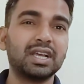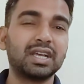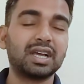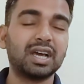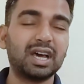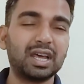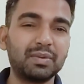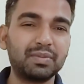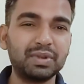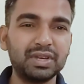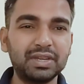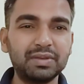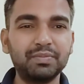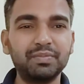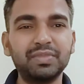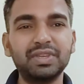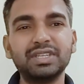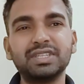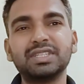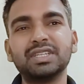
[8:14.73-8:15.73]
carbon
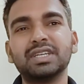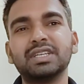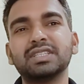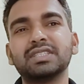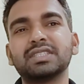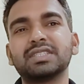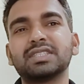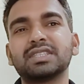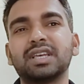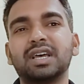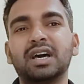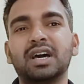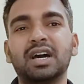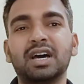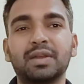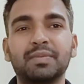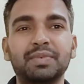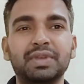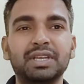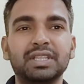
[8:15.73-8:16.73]
emissions,
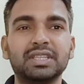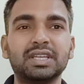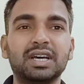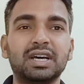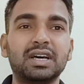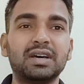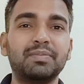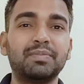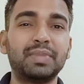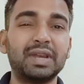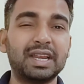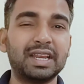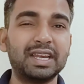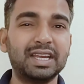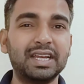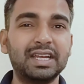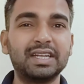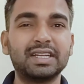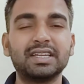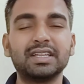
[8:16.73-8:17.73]
harming the
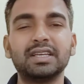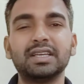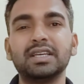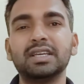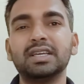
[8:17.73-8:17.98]
planet.